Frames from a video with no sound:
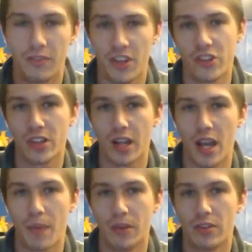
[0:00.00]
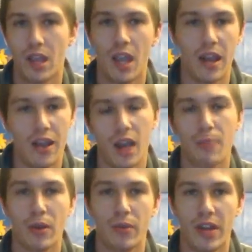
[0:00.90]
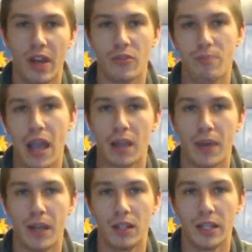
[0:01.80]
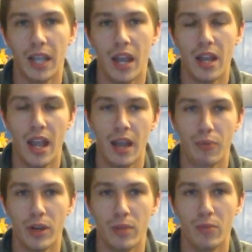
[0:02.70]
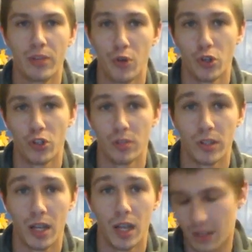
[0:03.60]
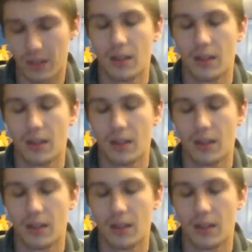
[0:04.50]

this shit happens, and now I pretty much have to backpedal again and pretty much push him aside.